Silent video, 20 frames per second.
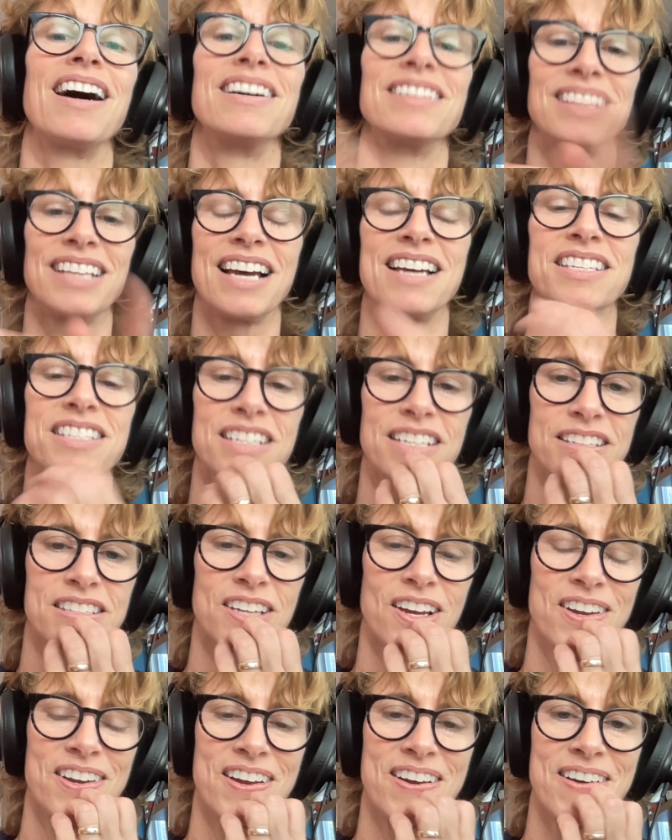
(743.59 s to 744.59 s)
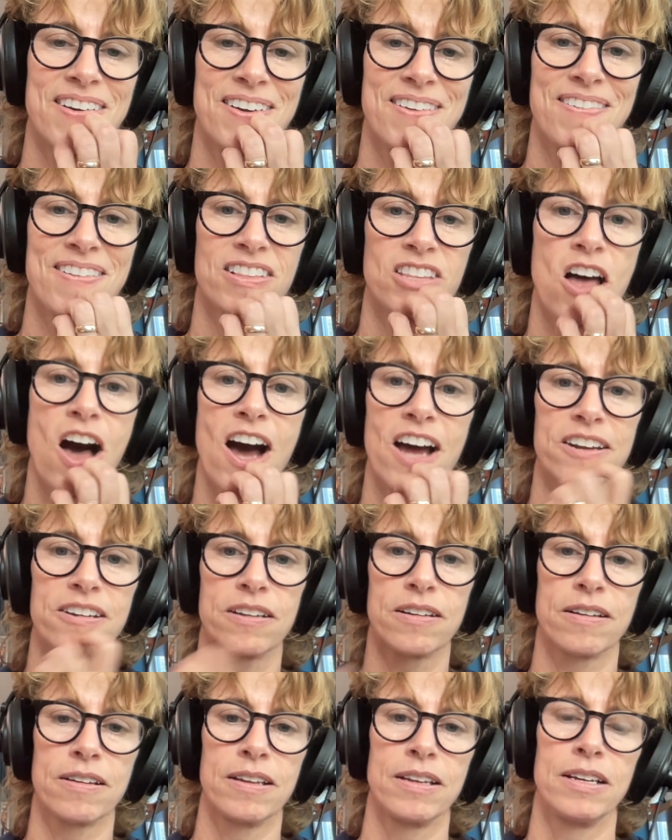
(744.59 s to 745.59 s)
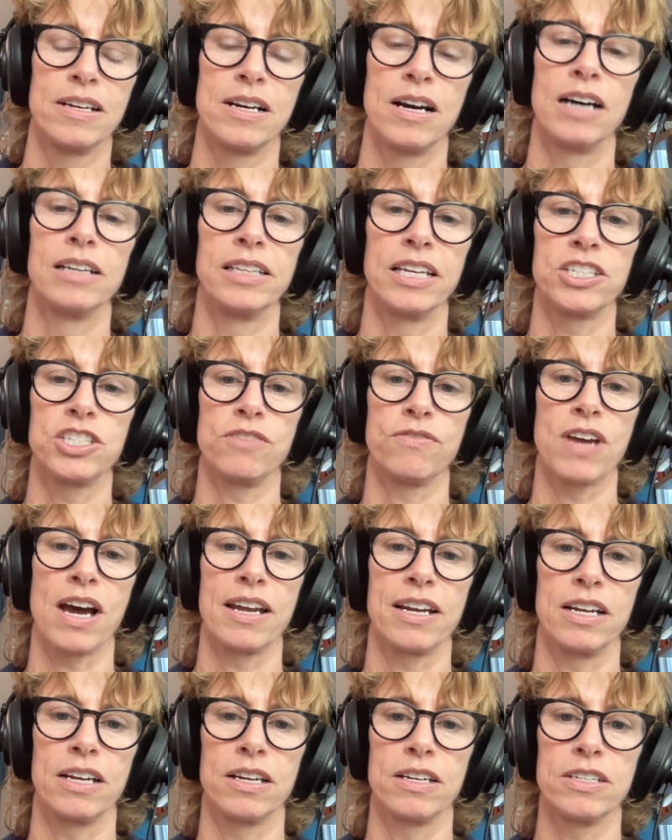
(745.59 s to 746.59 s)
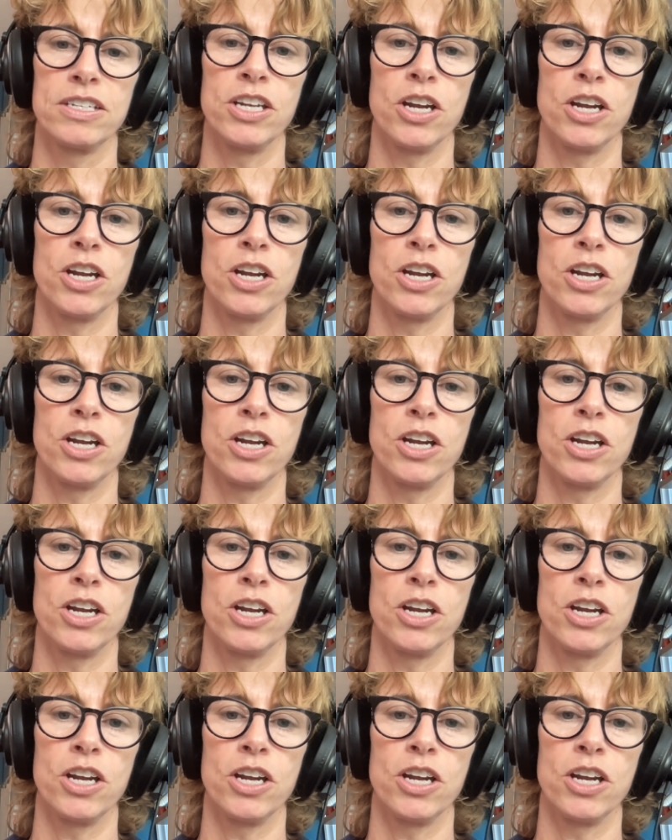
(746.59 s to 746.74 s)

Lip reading: unless it's on a lot, unless you got it,